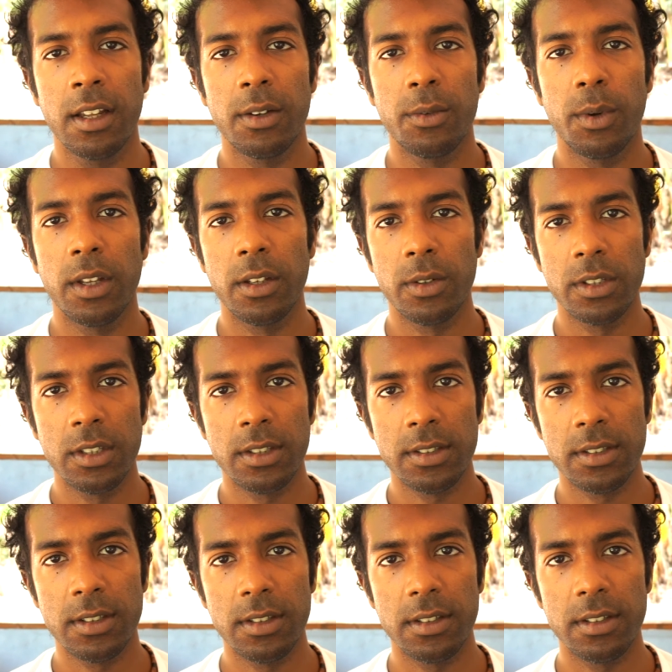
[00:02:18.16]
where you're just
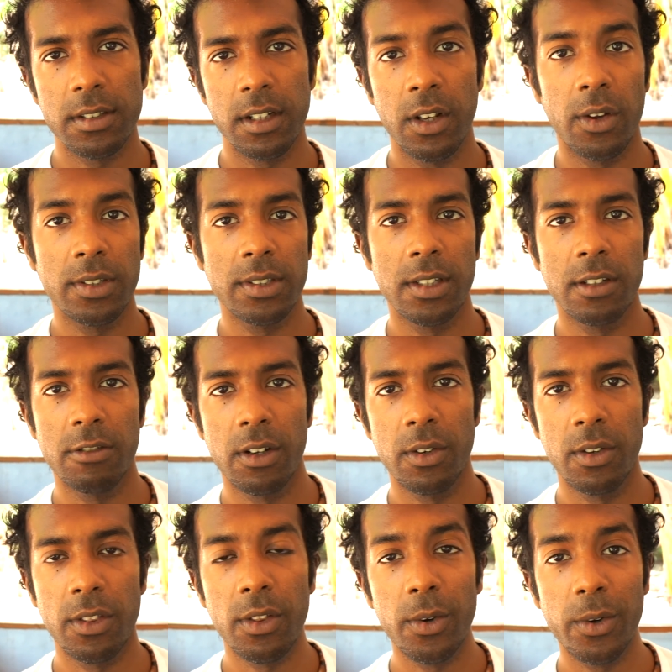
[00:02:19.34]
lost in your own
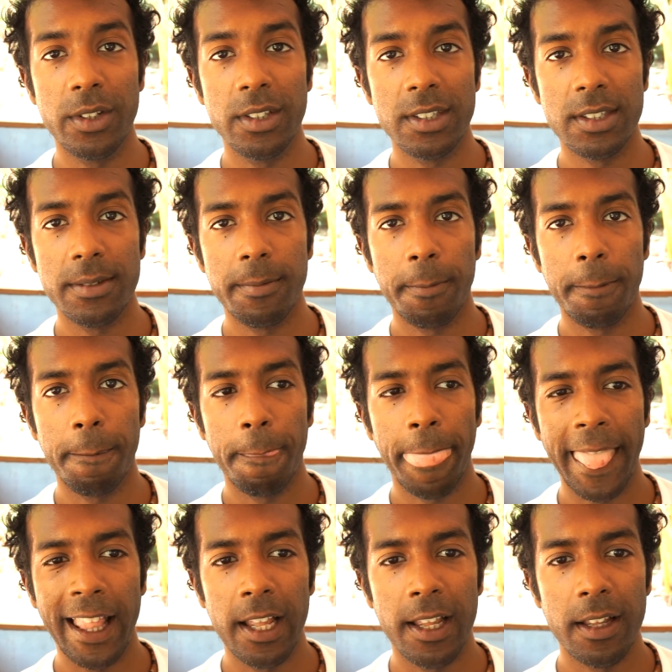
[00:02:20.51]
thoughts.
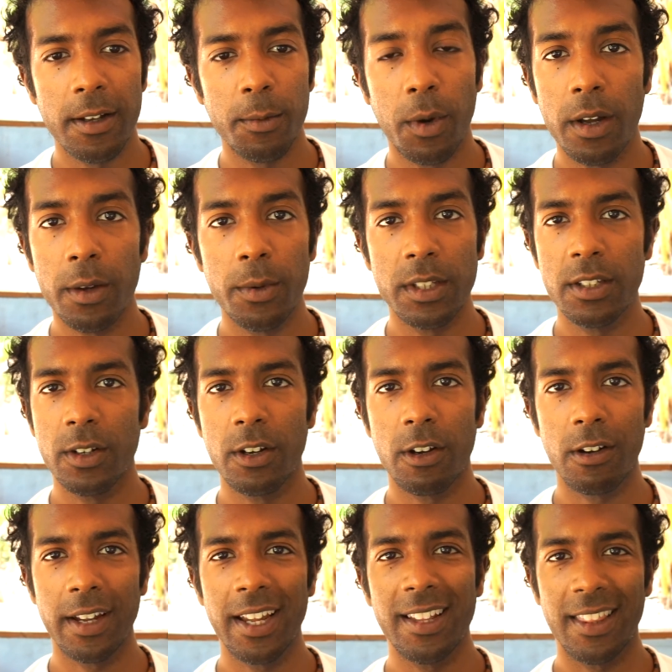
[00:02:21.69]
Why would you
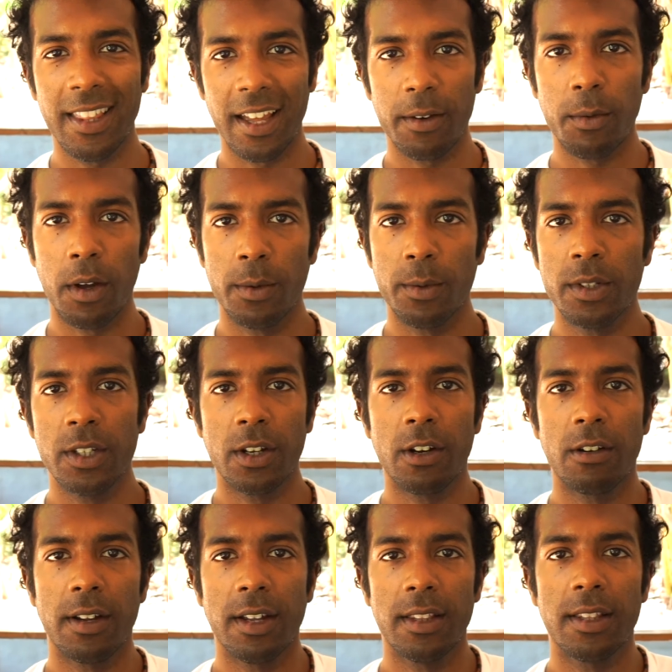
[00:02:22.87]
create that? Why would you
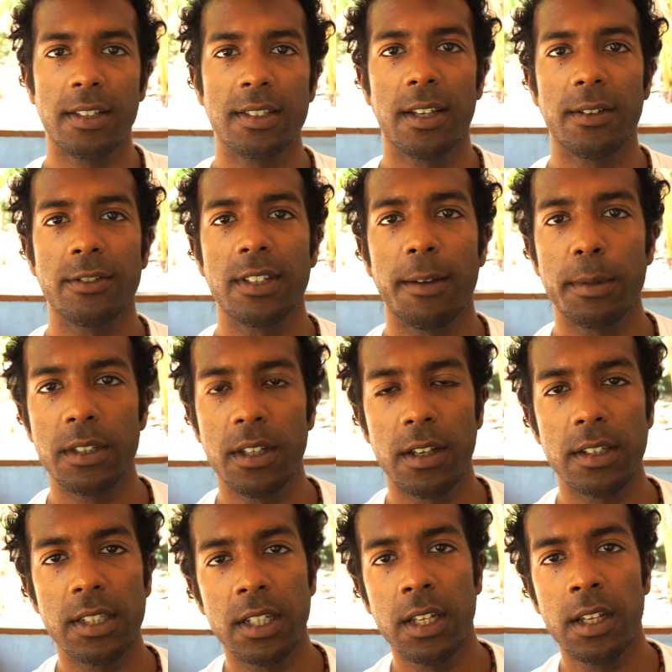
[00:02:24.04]
create this
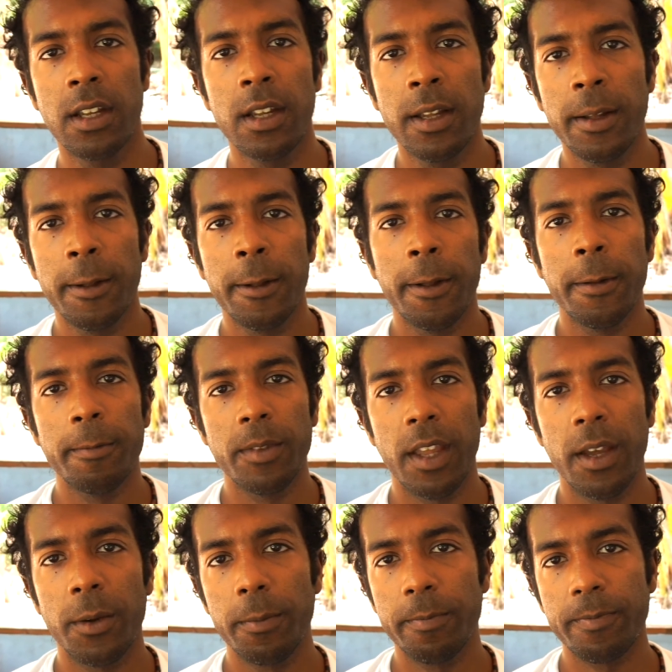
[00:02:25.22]
self-sabotage?
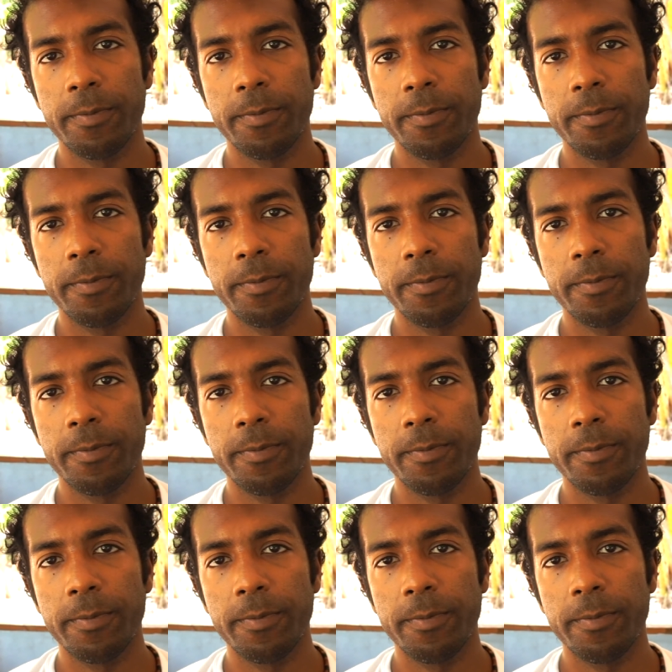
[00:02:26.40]
Now,